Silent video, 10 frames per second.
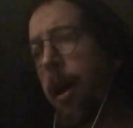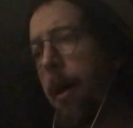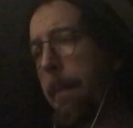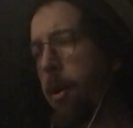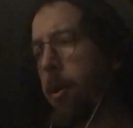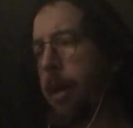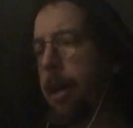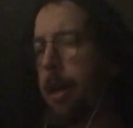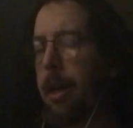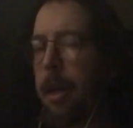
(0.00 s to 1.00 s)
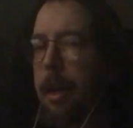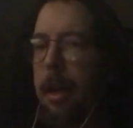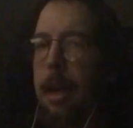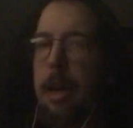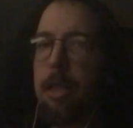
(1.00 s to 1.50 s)
America
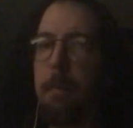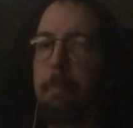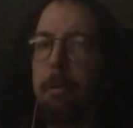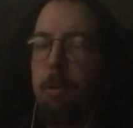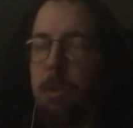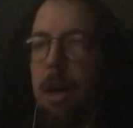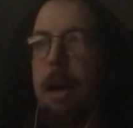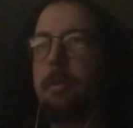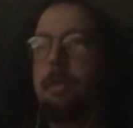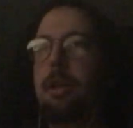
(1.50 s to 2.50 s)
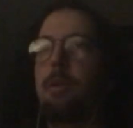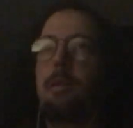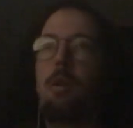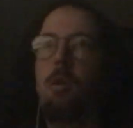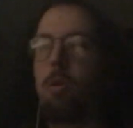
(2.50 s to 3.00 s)
is a plutocracy or
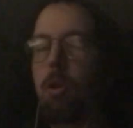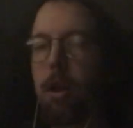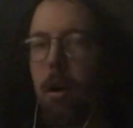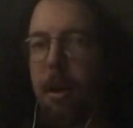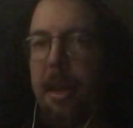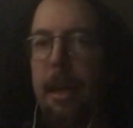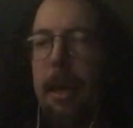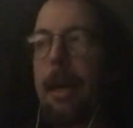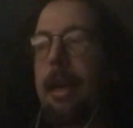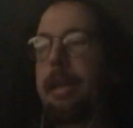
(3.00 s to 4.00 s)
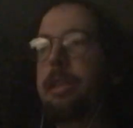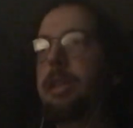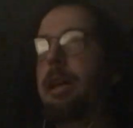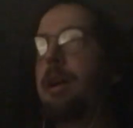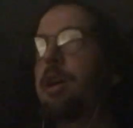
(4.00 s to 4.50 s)
an oligarchy. It
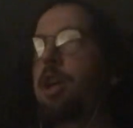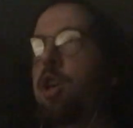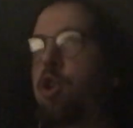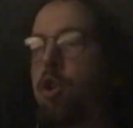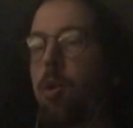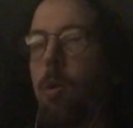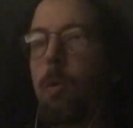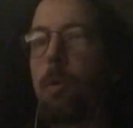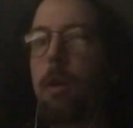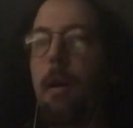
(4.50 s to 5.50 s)
is controlled